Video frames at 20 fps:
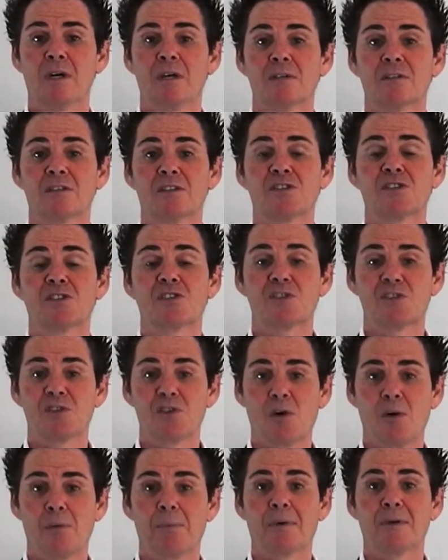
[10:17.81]
to
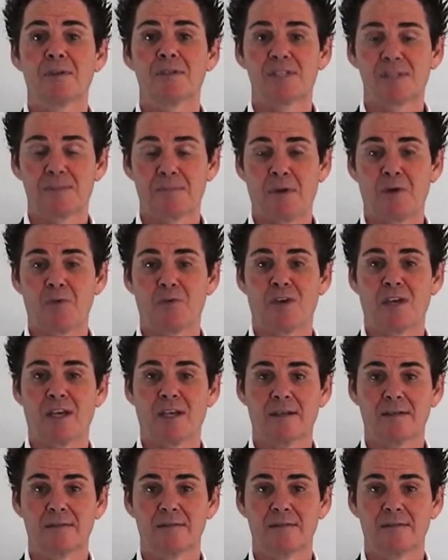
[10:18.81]
stop smoking.